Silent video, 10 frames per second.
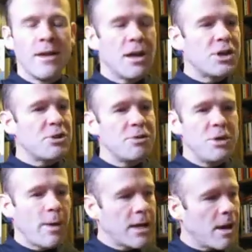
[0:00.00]
As soon as you
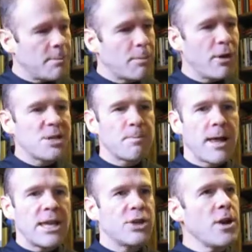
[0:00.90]
wake up, you press
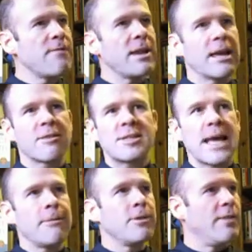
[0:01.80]
play, you don't even like the
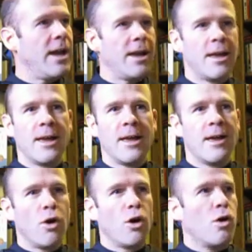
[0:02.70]
sound of it.
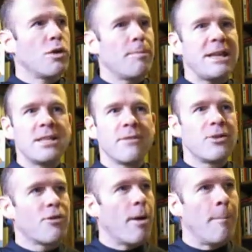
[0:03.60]
Or the beating of a
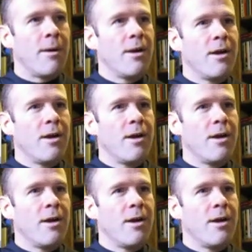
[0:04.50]
drum.